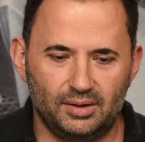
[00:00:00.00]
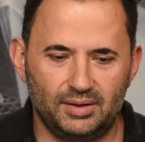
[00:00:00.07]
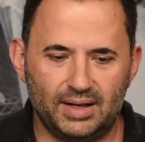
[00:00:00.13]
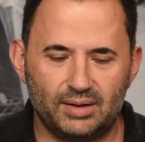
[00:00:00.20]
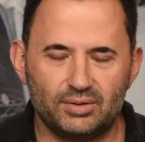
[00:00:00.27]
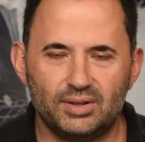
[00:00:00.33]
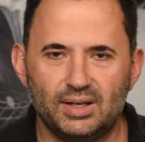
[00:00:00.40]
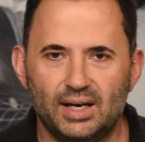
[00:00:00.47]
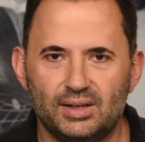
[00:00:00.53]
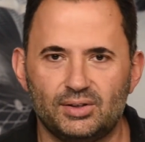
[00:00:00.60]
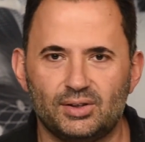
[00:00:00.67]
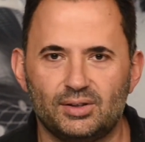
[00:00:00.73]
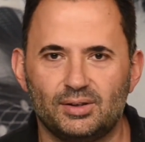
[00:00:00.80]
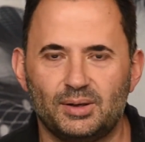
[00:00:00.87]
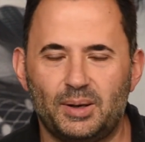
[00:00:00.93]
Now,
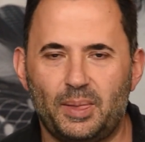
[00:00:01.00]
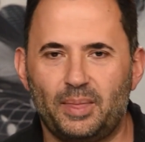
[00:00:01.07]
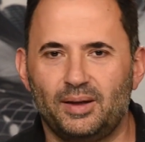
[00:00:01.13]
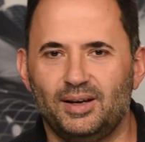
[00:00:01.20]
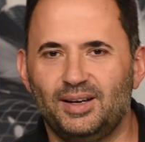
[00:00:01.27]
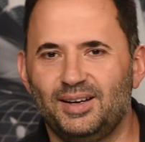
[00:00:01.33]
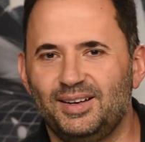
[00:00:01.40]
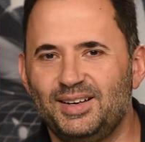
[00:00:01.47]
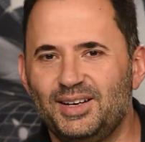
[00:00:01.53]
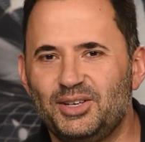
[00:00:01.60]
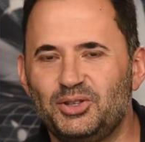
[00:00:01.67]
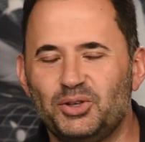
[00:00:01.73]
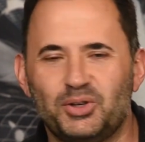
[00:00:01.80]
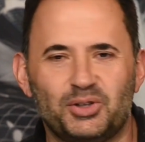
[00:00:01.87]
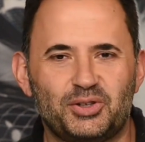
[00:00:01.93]
yes,
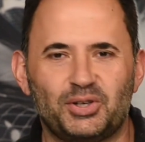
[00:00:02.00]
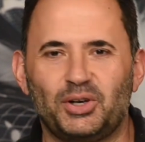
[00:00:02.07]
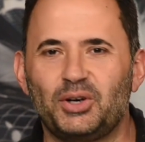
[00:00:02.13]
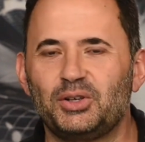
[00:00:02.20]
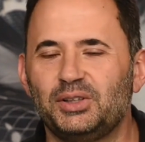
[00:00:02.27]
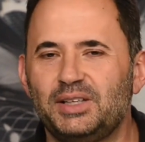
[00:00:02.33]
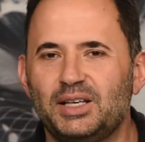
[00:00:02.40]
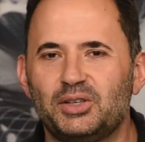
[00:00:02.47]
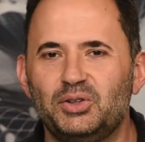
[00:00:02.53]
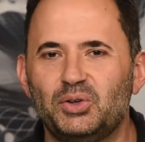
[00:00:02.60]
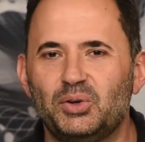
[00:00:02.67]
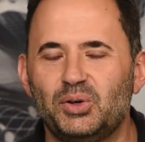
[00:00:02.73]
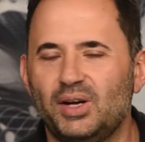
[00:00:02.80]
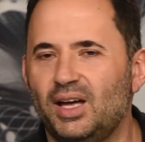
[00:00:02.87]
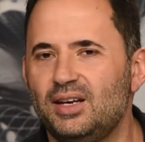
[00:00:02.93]
you could totally
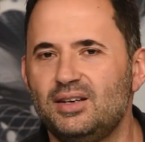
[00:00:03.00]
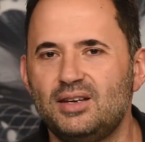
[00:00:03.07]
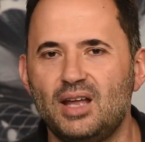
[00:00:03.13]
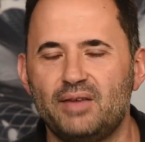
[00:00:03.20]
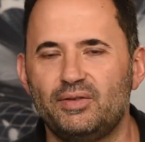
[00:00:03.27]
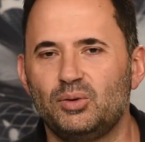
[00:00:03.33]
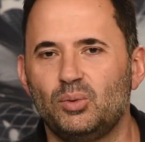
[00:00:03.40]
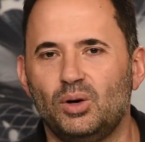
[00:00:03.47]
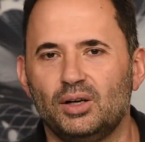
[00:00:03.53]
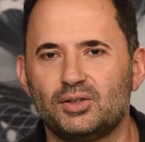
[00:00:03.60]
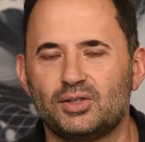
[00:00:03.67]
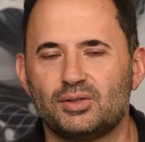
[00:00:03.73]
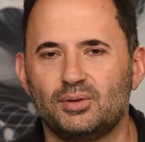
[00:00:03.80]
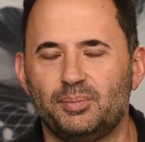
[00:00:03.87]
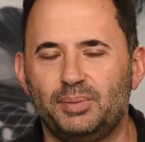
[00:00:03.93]
ignore and never
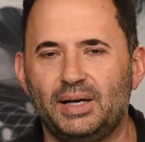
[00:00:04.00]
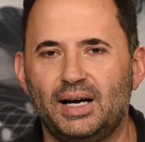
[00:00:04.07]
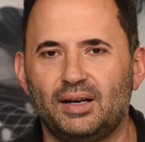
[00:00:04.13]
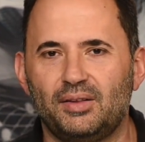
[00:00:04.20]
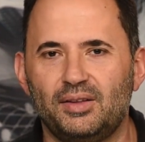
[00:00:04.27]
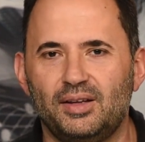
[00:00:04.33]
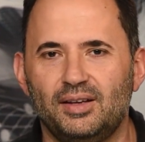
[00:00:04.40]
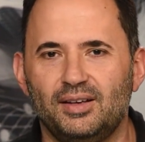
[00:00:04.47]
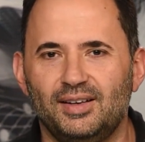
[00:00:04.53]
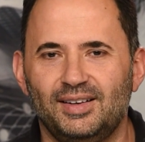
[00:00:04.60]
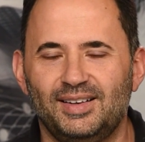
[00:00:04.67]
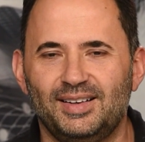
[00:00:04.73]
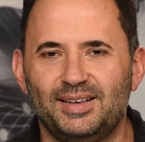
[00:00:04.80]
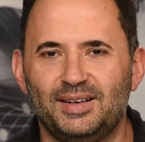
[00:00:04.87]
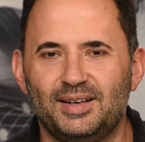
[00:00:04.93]
watch a part of
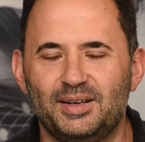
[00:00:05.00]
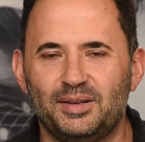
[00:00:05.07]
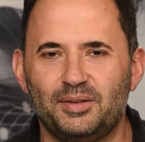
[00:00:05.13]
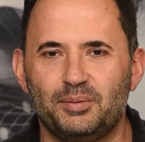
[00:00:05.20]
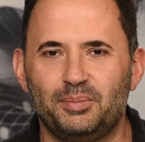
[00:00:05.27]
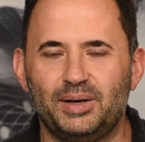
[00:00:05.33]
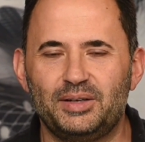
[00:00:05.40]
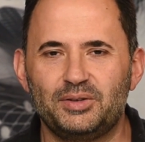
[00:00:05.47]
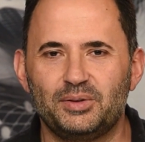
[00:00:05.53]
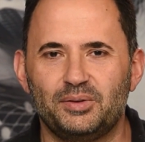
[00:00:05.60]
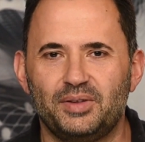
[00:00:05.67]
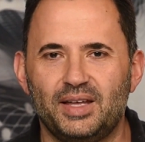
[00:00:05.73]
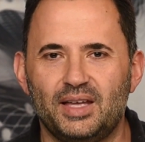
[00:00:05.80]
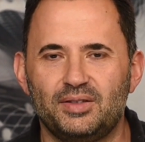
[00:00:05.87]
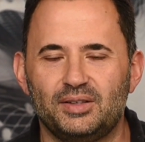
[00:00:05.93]
the bundle
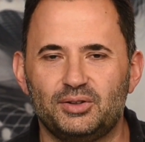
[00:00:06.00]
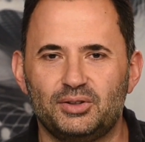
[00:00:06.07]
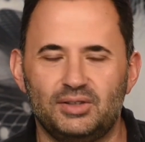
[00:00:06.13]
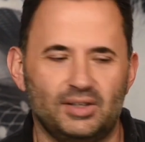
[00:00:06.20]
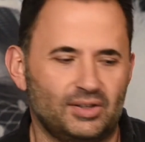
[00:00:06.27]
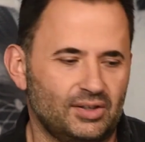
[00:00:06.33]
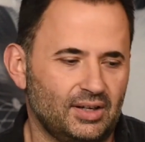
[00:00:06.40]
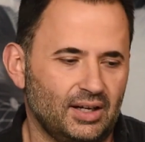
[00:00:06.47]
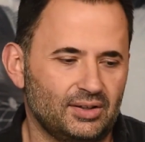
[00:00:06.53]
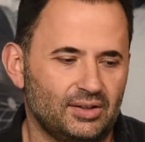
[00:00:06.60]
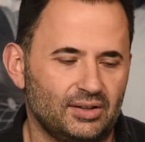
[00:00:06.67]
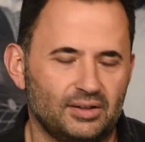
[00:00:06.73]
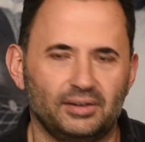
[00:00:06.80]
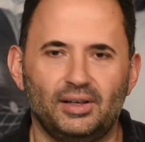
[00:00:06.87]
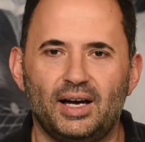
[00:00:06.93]
there that
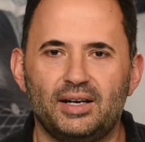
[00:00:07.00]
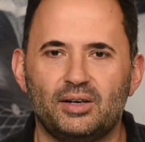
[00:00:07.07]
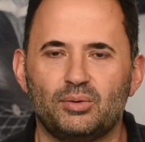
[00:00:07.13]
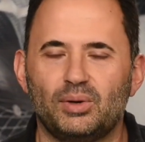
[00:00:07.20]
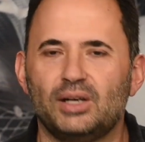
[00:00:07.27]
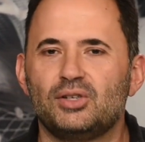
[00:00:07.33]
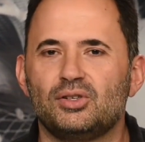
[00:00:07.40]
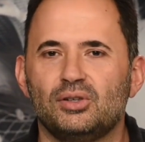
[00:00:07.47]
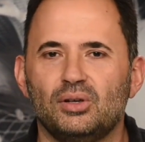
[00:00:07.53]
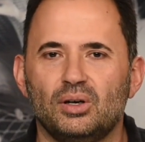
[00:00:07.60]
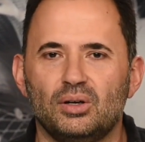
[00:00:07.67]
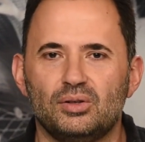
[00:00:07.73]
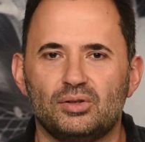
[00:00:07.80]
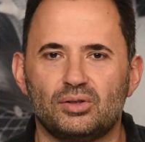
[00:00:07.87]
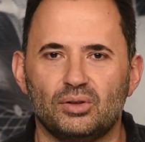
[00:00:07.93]
discusses lighting
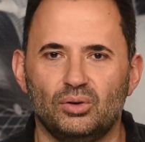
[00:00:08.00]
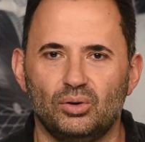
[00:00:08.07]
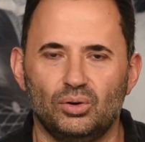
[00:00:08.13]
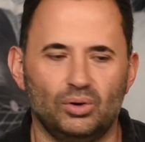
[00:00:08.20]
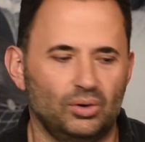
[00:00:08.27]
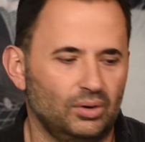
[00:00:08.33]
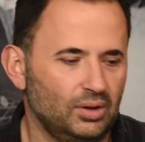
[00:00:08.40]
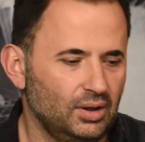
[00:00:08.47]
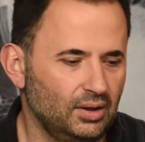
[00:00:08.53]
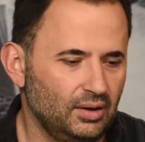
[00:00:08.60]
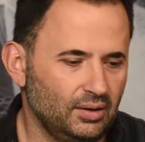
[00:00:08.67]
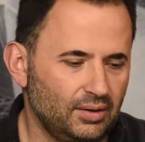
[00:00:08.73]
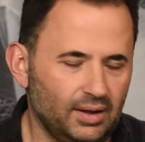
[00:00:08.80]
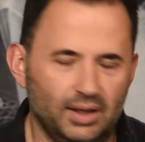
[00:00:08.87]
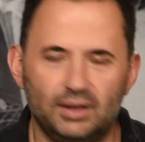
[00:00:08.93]
ratios or
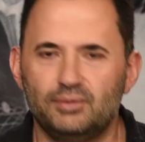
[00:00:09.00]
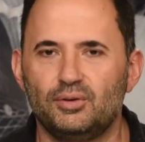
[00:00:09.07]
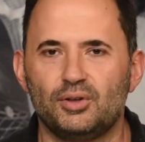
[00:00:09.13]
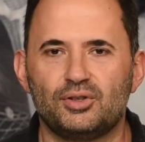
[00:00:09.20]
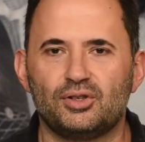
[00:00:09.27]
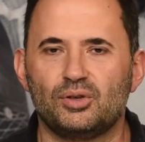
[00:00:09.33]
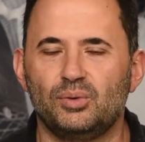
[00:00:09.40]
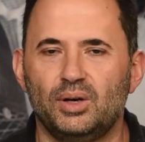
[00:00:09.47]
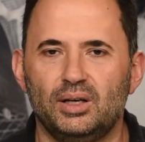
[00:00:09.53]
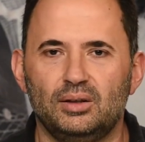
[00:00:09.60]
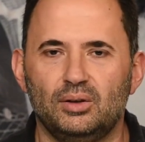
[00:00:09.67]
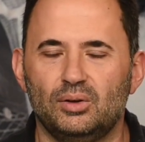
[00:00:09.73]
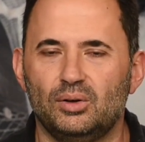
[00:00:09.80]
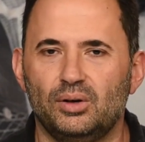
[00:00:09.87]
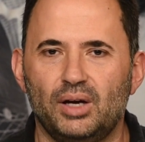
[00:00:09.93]
the inverse square
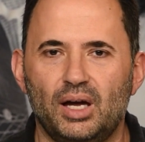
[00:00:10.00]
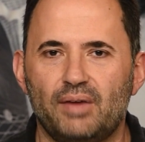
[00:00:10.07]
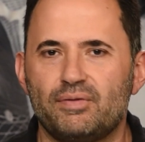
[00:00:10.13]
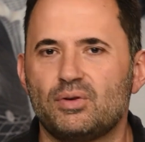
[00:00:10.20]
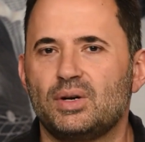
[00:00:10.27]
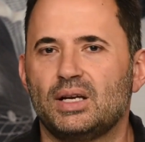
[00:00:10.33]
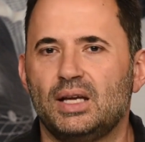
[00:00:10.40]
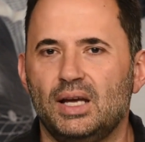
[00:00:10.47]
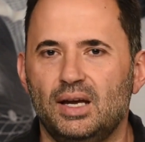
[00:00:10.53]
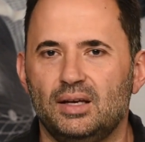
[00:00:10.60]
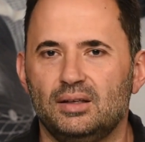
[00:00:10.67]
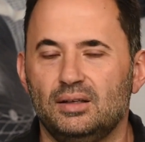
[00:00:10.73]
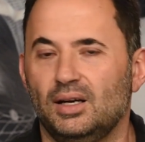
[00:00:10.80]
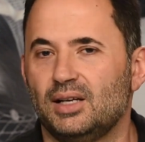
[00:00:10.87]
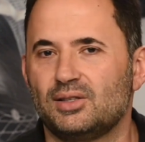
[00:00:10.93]
law ever
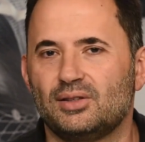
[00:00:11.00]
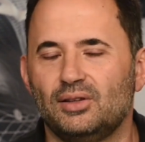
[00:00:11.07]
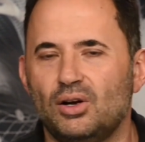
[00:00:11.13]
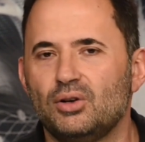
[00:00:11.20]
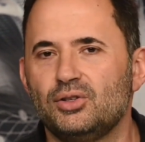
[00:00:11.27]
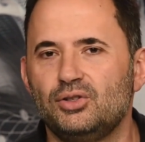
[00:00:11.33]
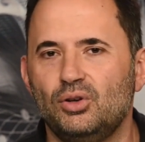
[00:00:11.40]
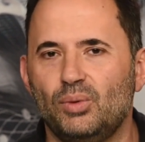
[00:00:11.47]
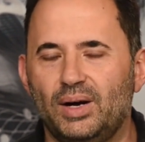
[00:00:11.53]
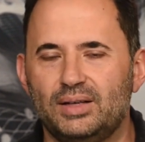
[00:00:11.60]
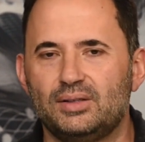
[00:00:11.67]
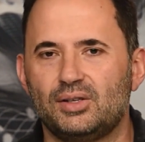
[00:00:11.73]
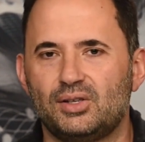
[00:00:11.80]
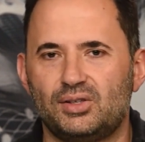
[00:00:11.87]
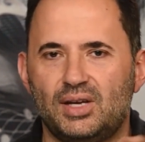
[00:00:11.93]
again, as long as you
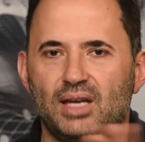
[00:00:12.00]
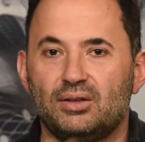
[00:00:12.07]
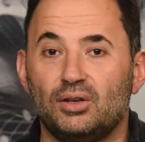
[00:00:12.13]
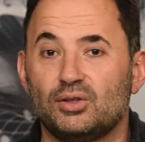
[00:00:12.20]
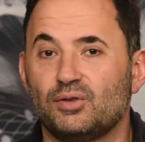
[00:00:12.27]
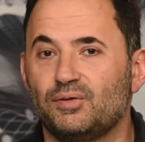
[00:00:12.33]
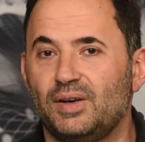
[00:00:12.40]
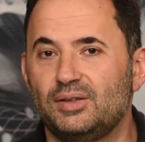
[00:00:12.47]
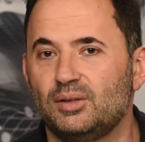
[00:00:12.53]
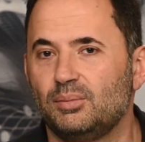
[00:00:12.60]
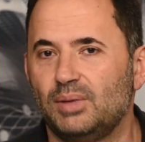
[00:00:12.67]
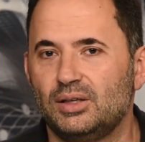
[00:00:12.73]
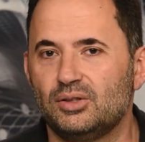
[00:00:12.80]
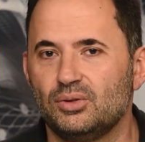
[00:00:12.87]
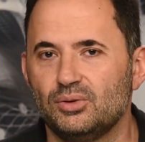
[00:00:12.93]
understand those
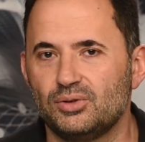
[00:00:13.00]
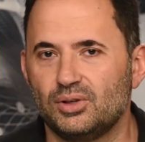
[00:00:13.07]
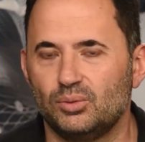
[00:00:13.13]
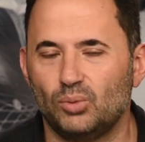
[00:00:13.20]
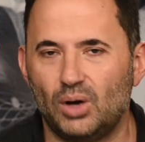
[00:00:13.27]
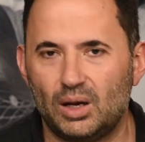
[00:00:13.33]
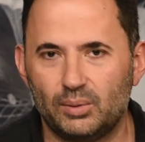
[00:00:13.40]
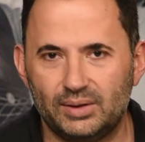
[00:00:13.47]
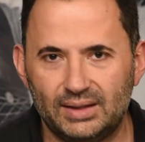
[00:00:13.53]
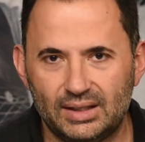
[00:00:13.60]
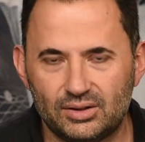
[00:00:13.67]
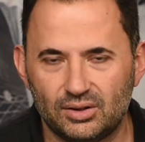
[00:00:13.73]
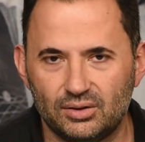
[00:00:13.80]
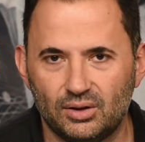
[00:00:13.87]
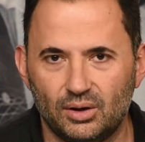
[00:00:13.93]
fundamentals and why we
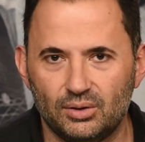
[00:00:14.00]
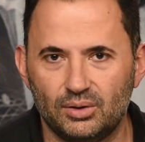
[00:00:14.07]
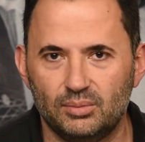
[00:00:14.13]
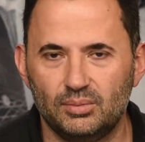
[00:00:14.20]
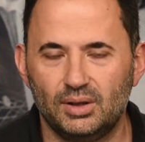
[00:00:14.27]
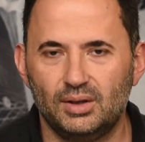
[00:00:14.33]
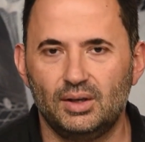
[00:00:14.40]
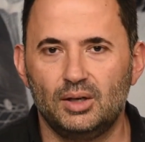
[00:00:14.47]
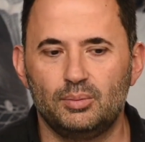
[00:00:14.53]
need to know them.